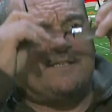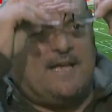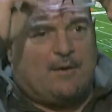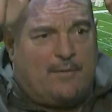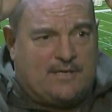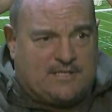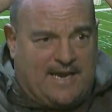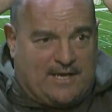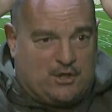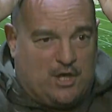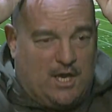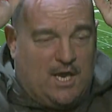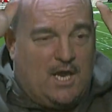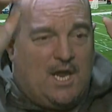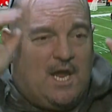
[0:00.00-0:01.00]
Take away his age.
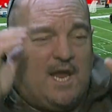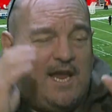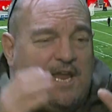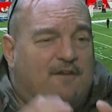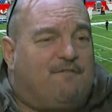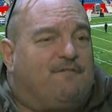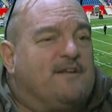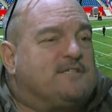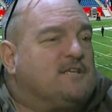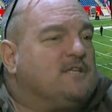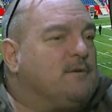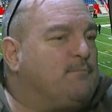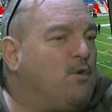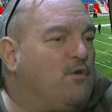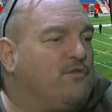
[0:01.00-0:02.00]
He fits
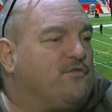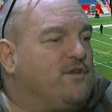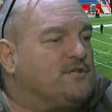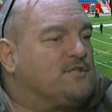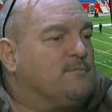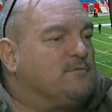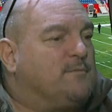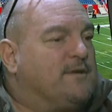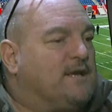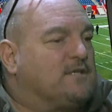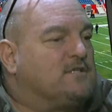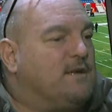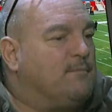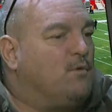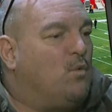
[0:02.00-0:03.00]
into both systems
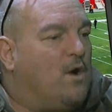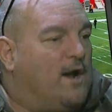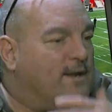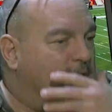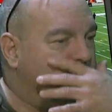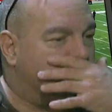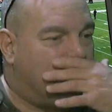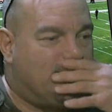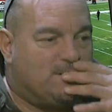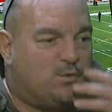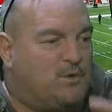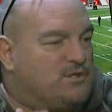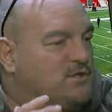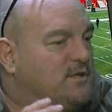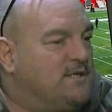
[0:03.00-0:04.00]
because number one, he's a
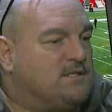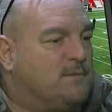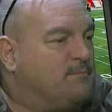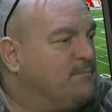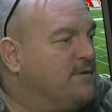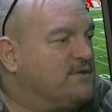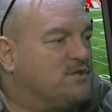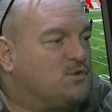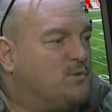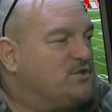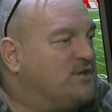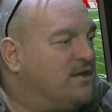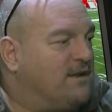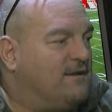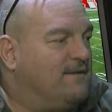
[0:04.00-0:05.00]
switch
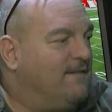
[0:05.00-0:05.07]
hitter.